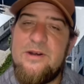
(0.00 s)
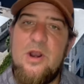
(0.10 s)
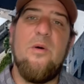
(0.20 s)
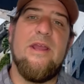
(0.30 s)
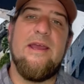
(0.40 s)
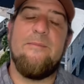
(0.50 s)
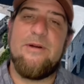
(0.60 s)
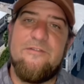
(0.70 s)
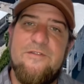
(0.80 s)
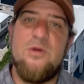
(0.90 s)
know it yet, but
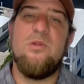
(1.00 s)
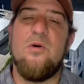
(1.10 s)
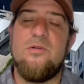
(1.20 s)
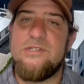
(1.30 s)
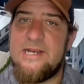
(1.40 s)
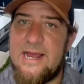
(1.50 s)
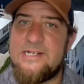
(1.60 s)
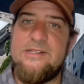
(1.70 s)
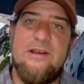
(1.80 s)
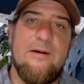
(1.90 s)
a few locals had
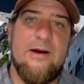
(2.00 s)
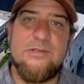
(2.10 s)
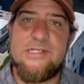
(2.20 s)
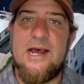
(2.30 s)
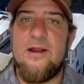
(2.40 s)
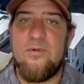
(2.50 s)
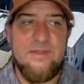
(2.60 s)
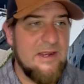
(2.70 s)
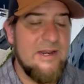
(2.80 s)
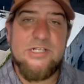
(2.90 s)
actually come outside when
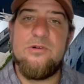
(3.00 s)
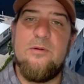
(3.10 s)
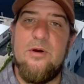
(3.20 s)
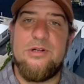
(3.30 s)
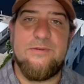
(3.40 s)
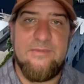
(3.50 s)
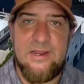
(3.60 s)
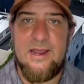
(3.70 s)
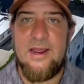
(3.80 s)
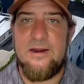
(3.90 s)
the initial commotion
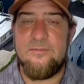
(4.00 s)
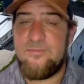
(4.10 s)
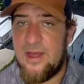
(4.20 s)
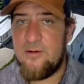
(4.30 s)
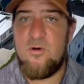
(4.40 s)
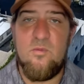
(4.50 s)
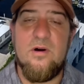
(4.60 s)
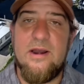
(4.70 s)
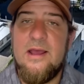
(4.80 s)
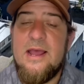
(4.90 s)
began.
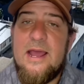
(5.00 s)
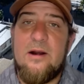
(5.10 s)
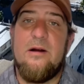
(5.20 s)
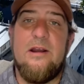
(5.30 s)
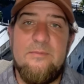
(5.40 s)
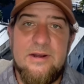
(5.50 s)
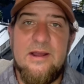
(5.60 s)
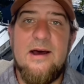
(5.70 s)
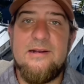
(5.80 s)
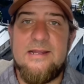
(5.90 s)
911 had already been
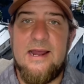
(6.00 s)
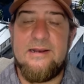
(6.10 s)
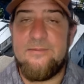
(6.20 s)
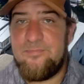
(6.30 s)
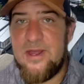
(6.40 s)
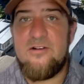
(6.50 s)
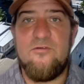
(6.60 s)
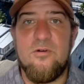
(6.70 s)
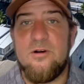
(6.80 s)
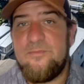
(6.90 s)
contacted,
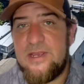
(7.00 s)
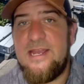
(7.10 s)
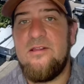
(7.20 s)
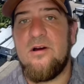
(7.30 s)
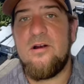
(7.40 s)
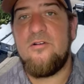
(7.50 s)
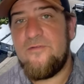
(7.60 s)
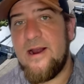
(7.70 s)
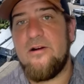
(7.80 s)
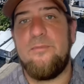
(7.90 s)
therefore Key Largo
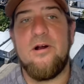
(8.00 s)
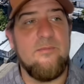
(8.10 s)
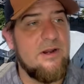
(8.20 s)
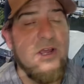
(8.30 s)
Fire Department